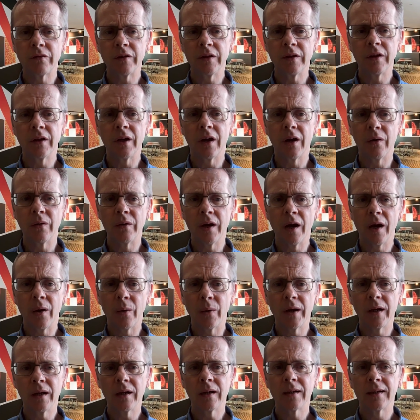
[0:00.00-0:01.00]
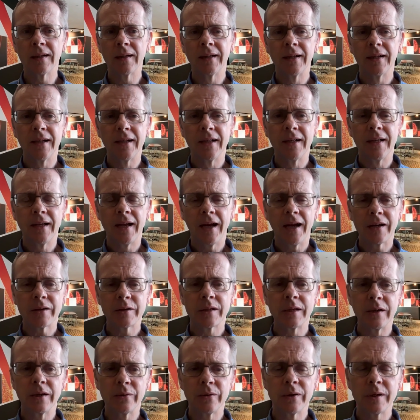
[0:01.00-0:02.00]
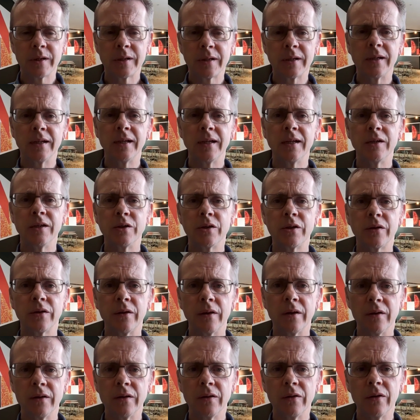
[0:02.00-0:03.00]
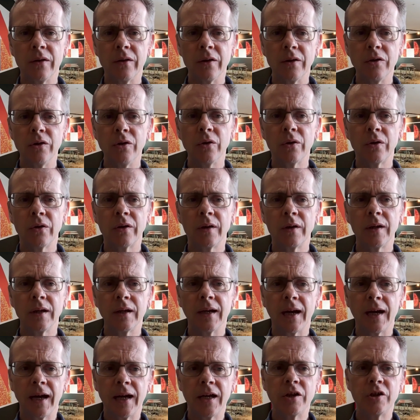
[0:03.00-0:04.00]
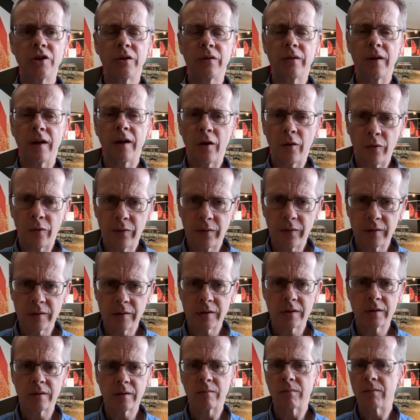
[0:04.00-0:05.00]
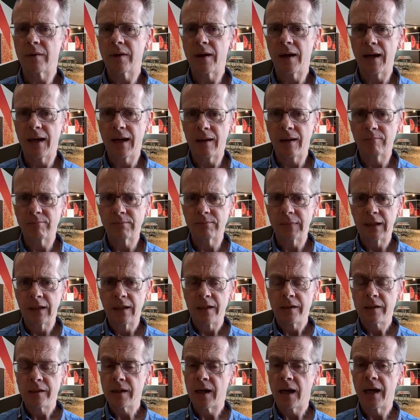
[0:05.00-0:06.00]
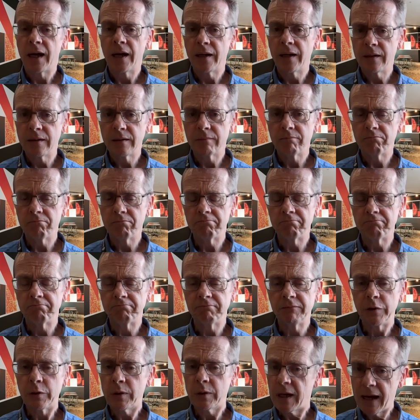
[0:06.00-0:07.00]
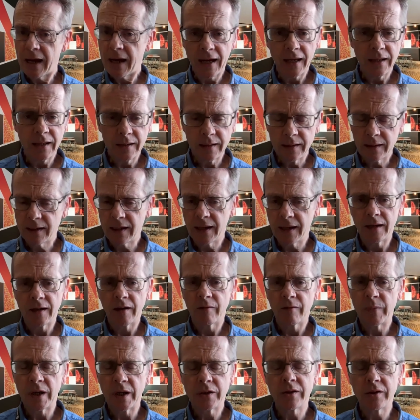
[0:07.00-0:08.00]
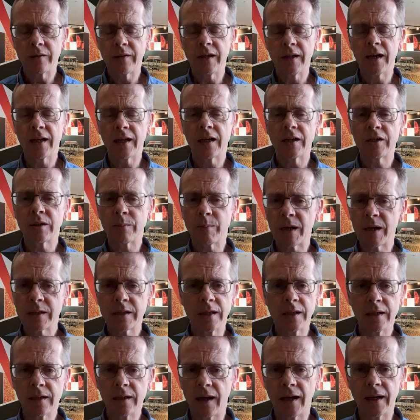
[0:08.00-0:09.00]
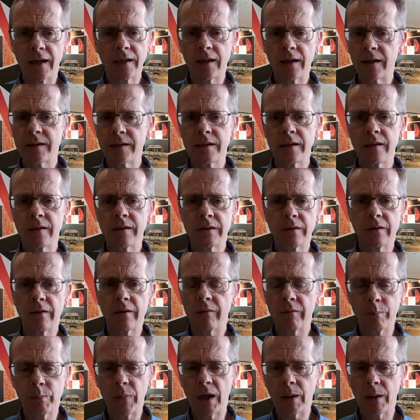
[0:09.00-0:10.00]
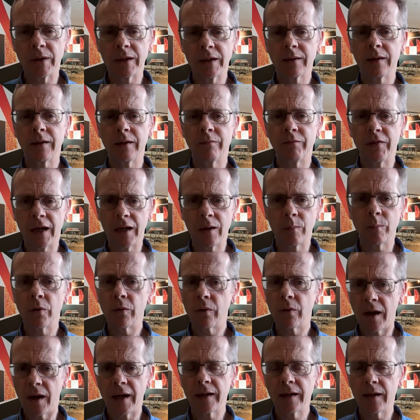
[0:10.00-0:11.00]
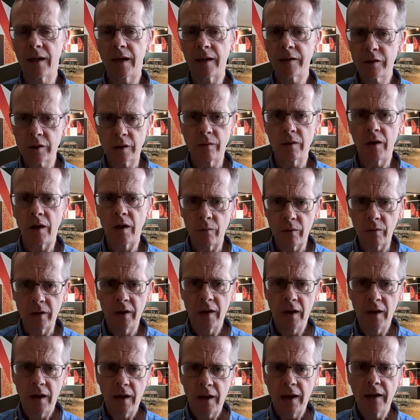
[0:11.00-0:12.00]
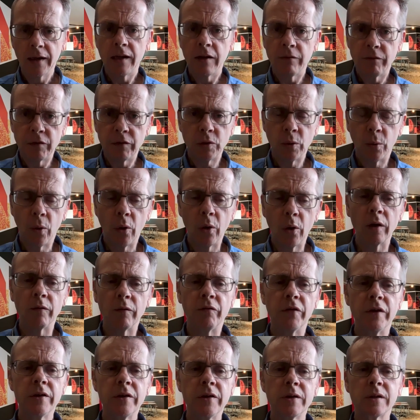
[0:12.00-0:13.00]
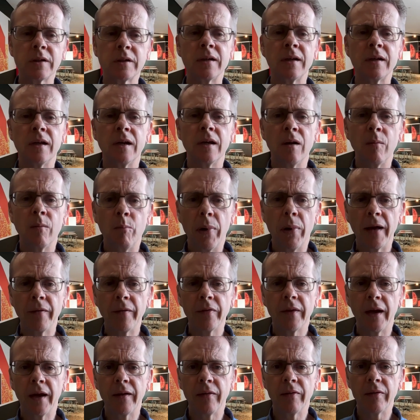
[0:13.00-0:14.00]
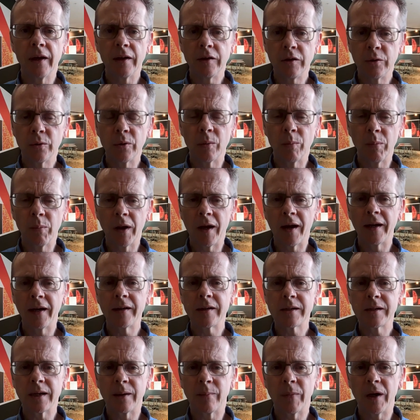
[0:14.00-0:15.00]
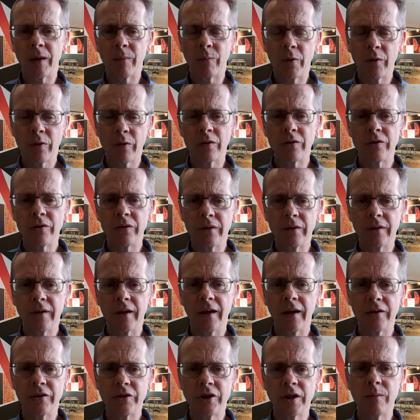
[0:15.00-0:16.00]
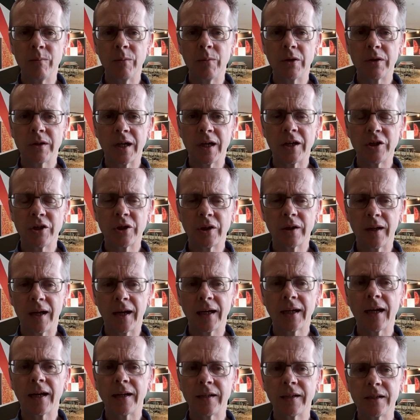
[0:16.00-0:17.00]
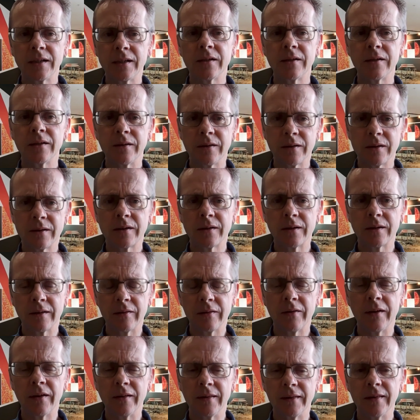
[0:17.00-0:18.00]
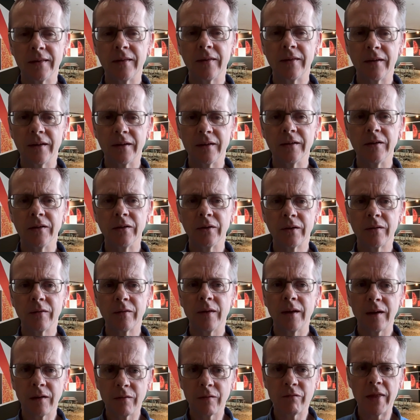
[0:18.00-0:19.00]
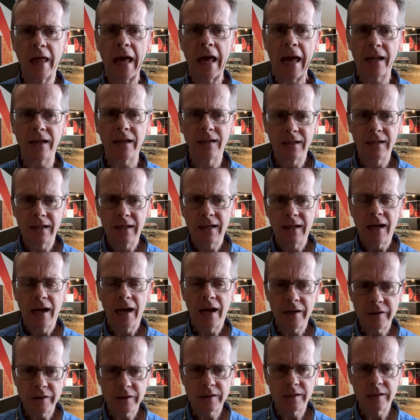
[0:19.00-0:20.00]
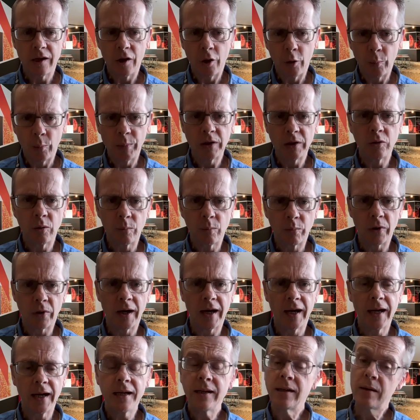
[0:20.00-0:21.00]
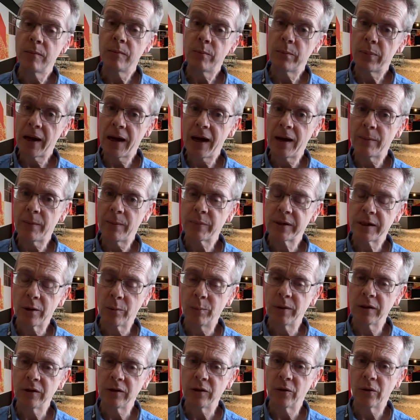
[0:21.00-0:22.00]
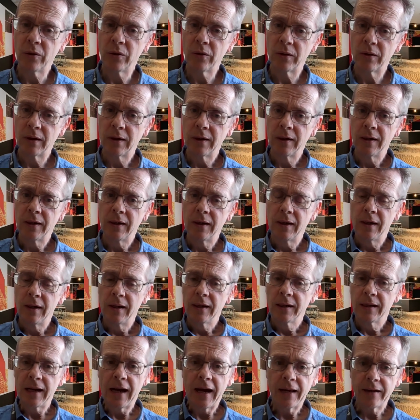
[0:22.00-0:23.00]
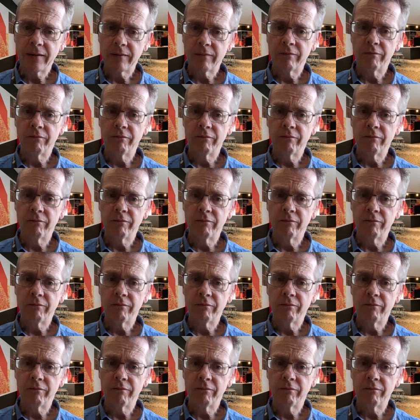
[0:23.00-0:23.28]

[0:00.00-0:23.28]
knowing how serious it is that you can engage in the healthiest diet you can. And again, I've mentioned the NHMRC guidelines. These are publicly available guidelines that are given to all of us, but they do apply to someone with a gene mutation like Huntington's, that you can think of that as helping your brain and perhaps helping your gut